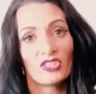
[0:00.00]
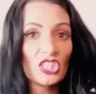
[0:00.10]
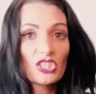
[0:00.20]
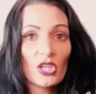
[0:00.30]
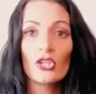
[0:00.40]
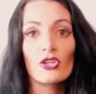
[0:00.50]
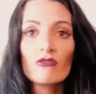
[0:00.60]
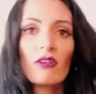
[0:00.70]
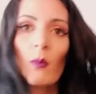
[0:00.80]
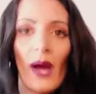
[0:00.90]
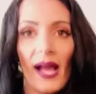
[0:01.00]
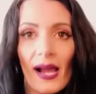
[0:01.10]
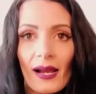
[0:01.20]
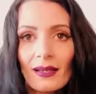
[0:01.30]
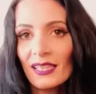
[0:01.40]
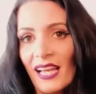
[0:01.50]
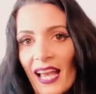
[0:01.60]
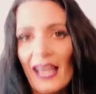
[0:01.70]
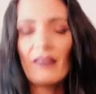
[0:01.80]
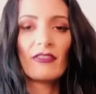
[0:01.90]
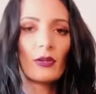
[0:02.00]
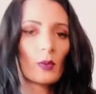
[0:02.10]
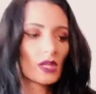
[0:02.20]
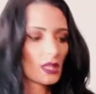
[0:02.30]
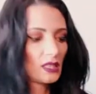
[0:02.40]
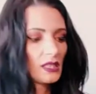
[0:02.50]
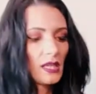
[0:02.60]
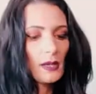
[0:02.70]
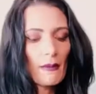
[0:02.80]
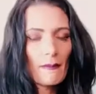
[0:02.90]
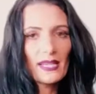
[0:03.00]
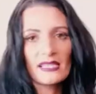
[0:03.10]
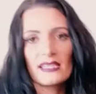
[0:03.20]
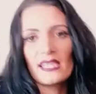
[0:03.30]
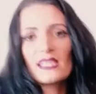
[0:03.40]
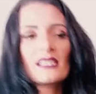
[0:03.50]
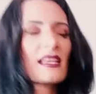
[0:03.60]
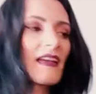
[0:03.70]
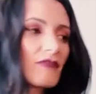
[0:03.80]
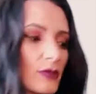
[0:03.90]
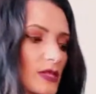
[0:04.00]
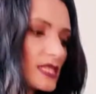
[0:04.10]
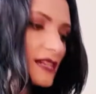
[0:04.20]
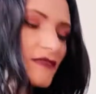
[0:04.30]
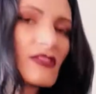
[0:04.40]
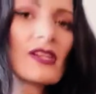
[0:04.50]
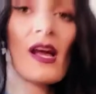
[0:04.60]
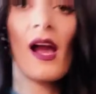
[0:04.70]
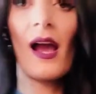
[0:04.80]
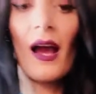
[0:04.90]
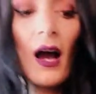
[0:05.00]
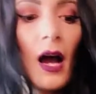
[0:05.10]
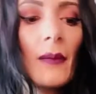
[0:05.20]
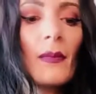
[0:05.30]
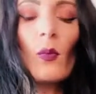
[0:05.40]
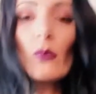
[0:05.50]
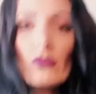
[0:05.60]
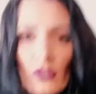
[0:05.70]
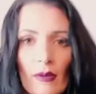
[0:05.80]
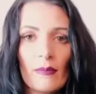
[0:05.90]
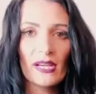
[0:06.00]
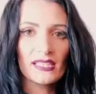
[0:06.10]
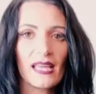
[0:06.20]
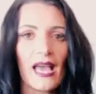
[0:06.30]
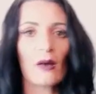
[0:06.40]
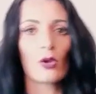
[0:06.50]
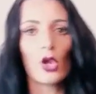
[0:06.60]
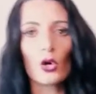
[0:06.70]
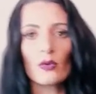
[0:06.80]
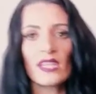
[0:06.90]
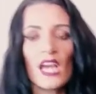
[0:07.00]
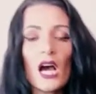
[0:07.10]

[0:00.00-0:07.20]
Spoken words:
Just so you're aware, if you wanna, you know, base things, everyone's different. I'm also impressed at how long the